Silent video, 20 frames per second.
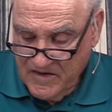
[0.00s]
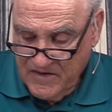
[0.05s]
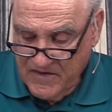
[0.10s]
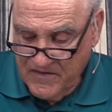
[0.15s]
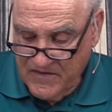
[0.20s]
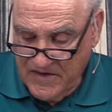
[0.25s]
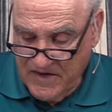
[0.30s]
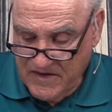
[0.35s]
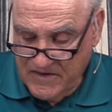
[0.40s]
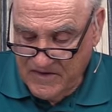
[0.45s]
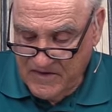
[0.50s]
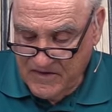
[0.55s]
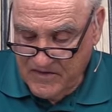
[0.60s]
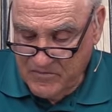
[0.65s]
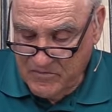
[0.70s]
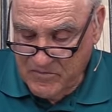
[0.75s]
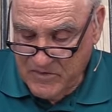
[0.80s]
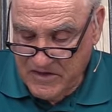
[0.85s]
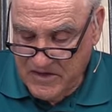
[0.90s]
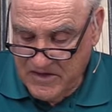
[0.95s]
that the
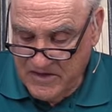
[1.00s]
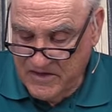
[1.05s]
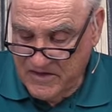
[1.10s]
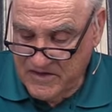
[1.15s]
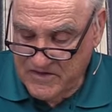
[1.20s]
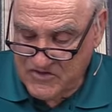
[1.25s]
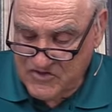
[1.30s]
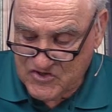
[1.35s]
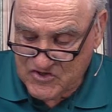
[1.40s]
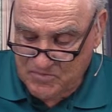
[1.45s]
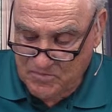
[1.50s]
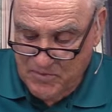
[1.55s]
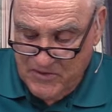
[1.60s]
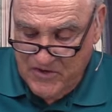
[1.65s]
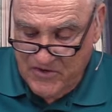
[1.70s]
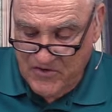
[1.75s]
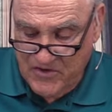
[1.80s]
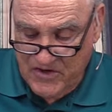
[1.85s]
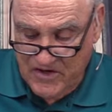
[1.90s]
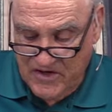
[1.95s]
mean
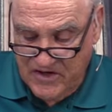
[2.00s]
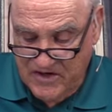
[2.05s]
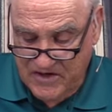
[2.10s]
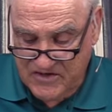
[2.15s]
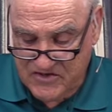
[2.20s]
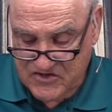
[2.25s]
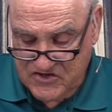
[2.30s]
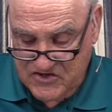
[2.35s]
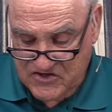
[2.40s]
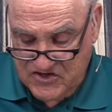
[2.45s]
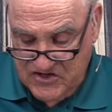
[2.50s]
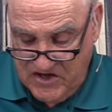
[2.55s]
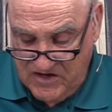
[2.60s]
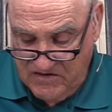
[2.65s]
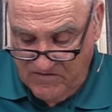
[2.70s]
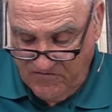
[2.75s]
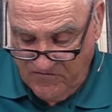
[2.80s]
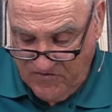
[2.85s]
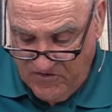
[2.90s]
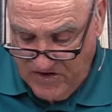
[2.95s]
spirited son
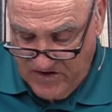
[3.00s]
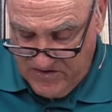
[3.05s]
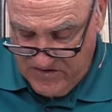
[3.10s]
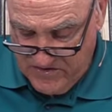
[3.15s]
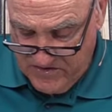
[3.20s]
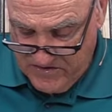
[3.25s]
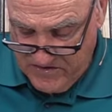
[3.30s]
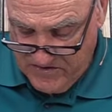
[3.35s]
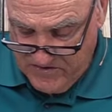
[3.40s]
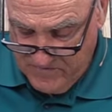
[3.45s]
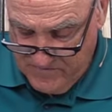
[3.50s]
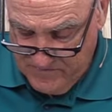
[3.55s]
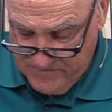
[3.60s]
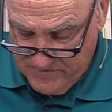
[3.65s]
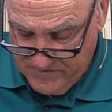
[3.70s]
of thunder